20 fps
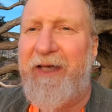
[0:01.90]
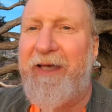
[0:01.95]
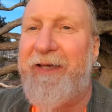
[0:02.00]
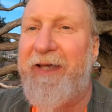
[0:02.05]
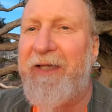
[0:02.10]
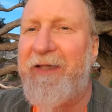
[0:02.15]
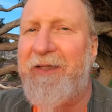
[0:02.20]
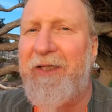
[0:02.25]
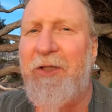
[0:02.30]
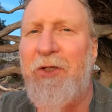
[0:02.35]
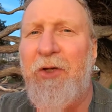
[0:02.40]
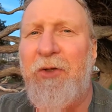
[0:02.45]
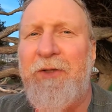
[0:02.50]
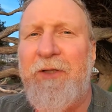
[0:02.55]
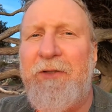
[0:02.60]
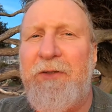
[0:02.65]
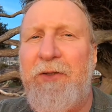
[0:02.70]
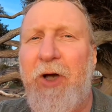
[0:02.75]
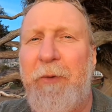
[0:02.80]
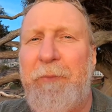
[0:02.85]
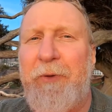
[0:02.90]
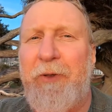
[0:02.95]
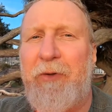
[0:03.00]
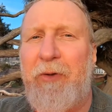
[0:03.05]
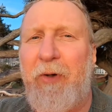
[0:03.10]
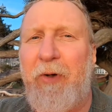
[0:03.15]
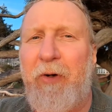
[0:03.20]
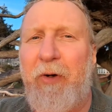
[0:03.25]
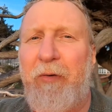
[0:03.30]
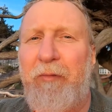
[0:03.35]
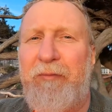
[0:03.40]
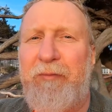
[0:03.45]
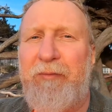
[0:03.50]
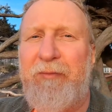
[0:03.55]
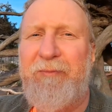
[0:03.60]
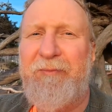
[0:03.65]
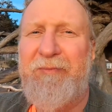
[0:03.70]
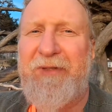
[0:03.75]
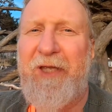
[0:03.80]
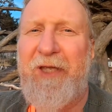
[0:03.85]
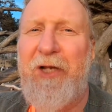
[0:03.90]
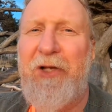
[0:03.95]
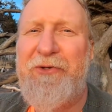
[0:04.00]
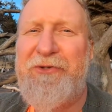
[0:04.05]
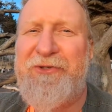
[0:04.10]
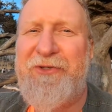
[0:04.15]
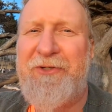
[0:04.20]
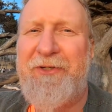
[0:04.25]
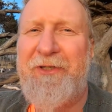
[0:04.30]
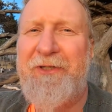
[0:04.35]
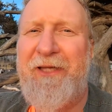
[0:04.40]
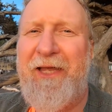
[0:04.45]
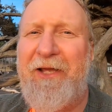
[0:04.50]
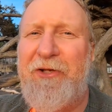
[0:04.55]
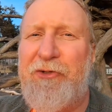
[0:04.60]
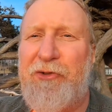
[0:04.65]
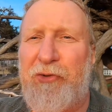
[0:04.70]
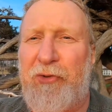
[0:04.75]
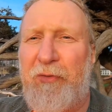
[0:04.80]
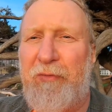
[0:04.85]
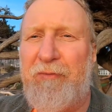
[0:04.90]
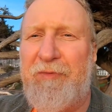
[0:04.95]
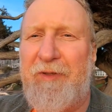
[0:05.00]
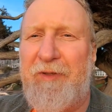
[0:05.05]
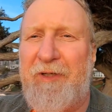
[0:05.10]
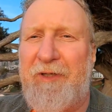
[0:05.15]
I continue on the topic of illusory nature of